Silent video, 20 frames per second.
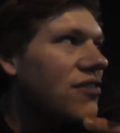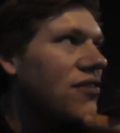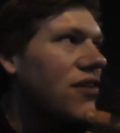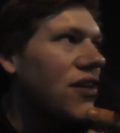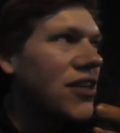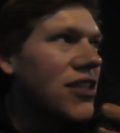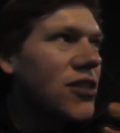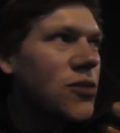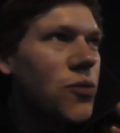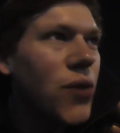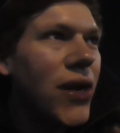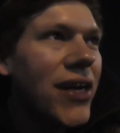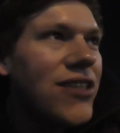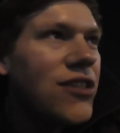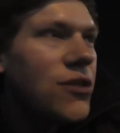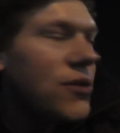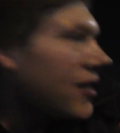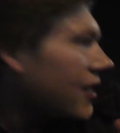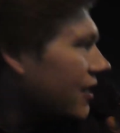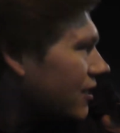feel like it's way
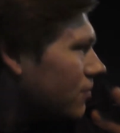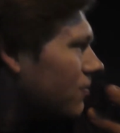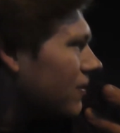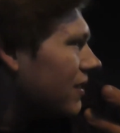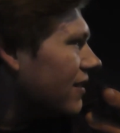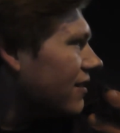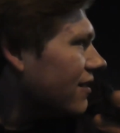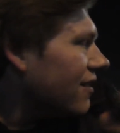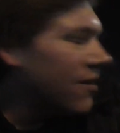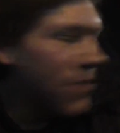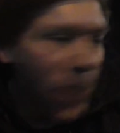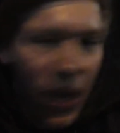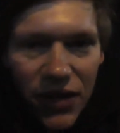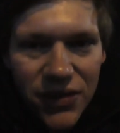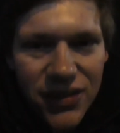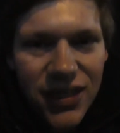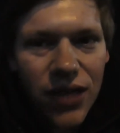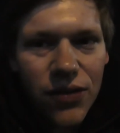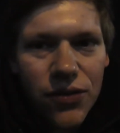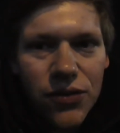too early to be in my
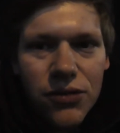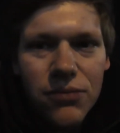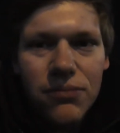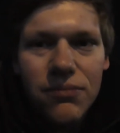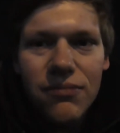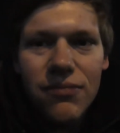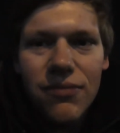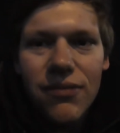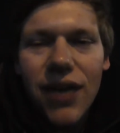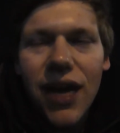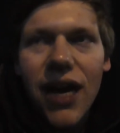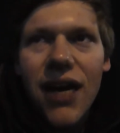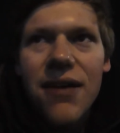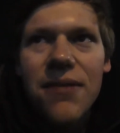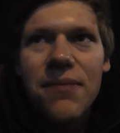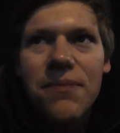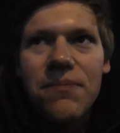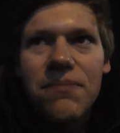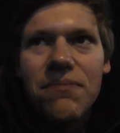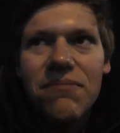hotel
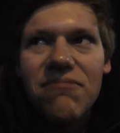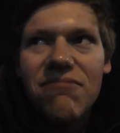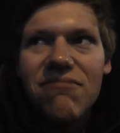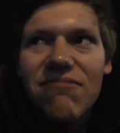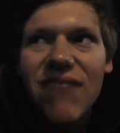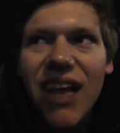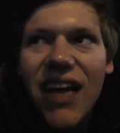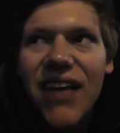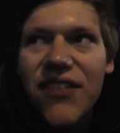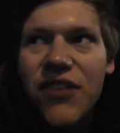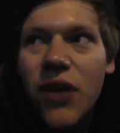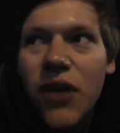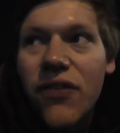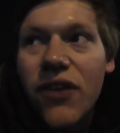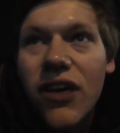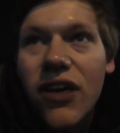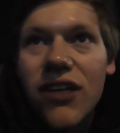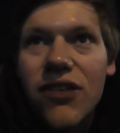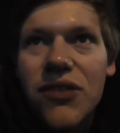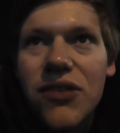room, even though I've
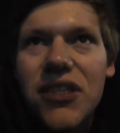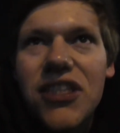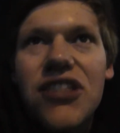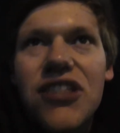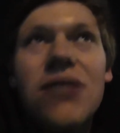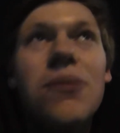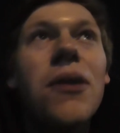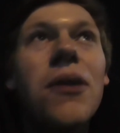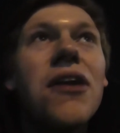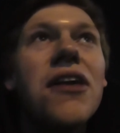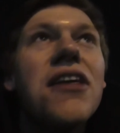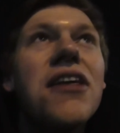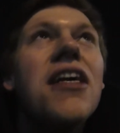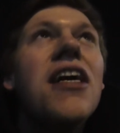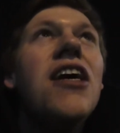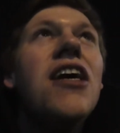got an audition tomorrow.